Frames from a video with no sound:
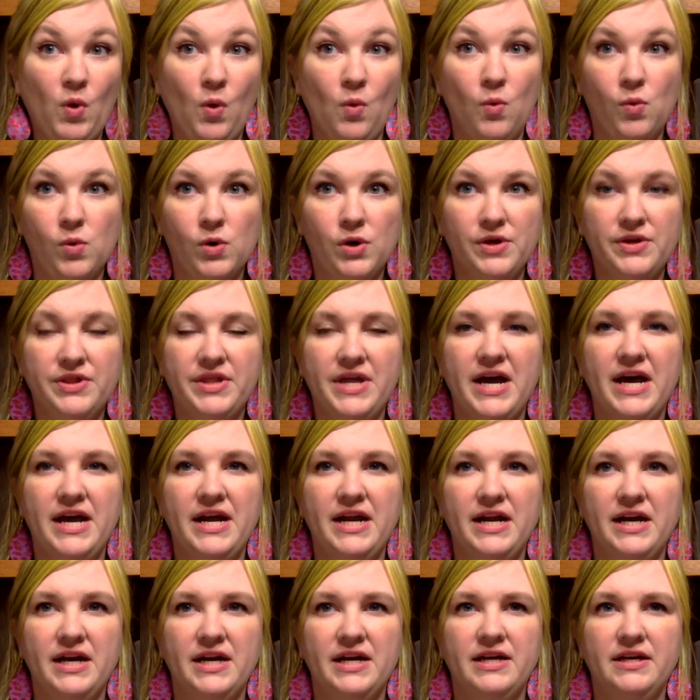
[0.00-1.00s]
Or that
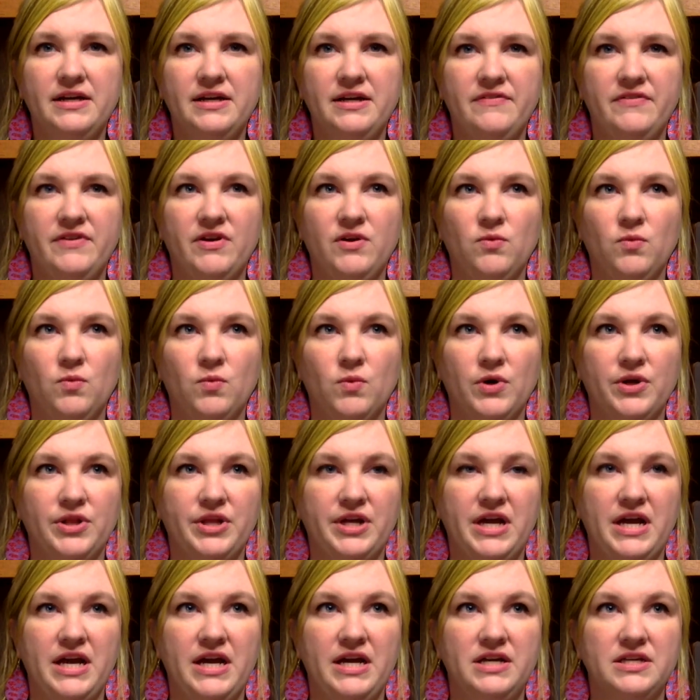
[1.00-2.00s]
if it were the
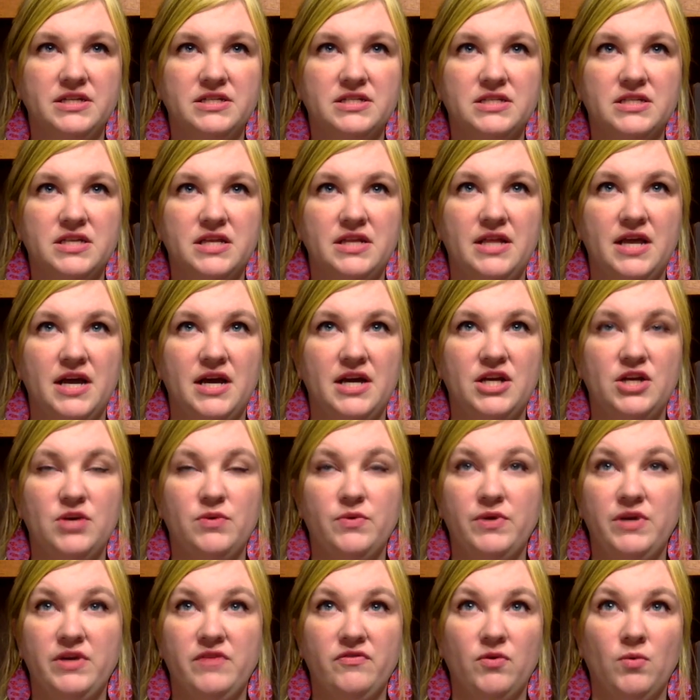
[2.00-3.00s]
case that you
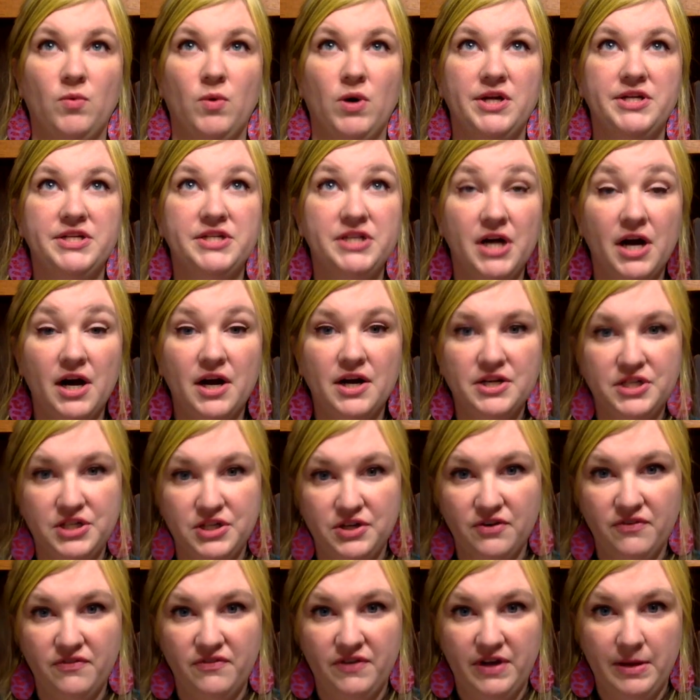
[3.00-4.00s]
would even want to talk to
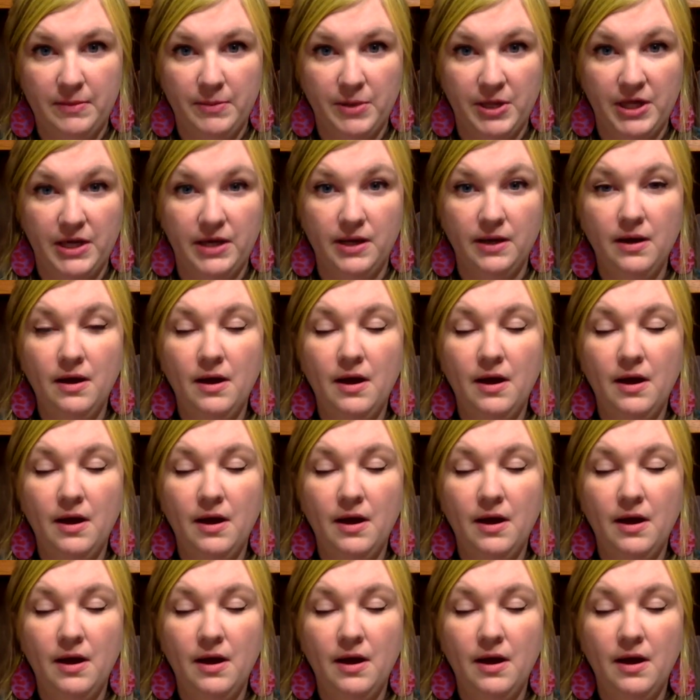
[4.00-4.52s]
your family.